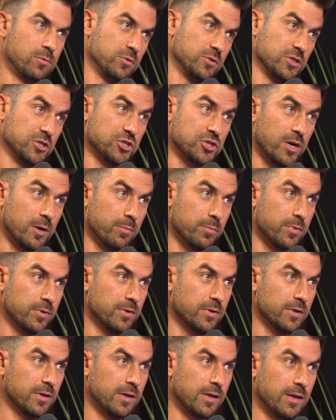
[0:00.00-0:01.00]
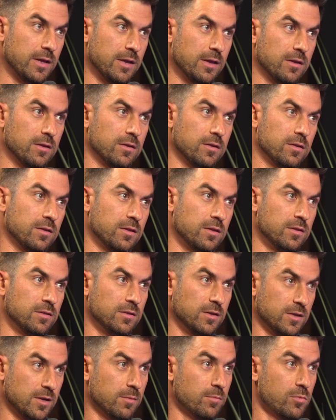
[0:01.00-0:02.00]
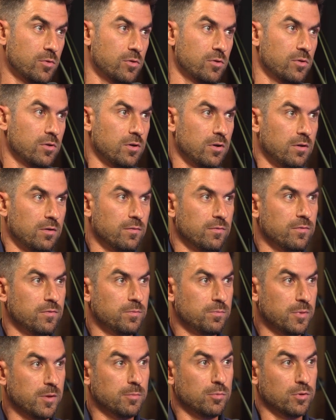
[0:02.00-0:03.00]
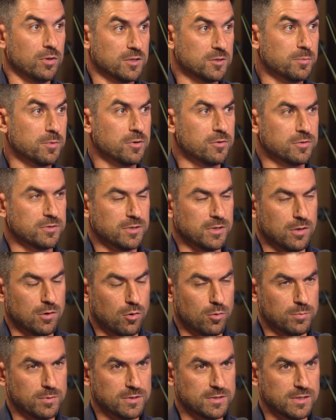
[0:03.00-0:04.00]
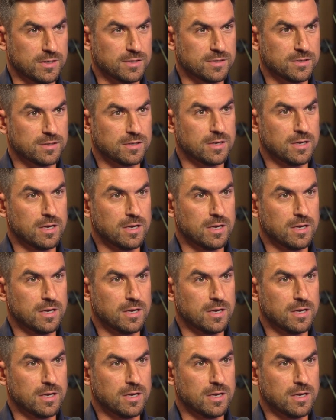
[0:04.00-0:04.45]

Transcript: a jump in the number of people experiencing homelessness.